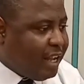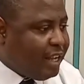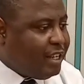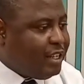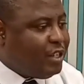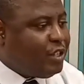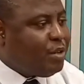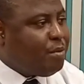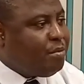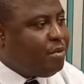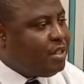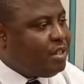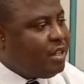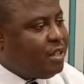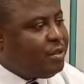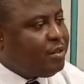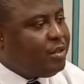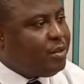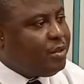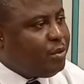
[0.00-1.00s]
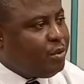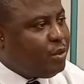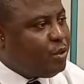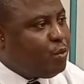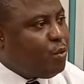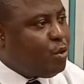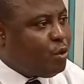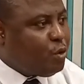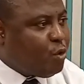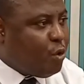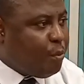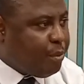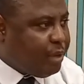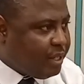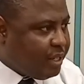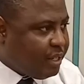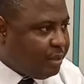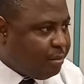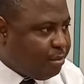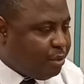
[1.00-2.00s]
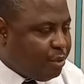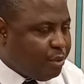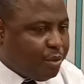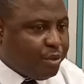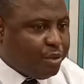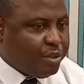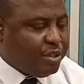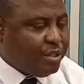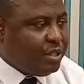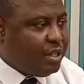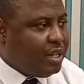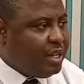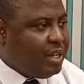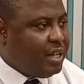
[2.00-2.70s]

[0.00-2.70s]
is something that is worth commending, because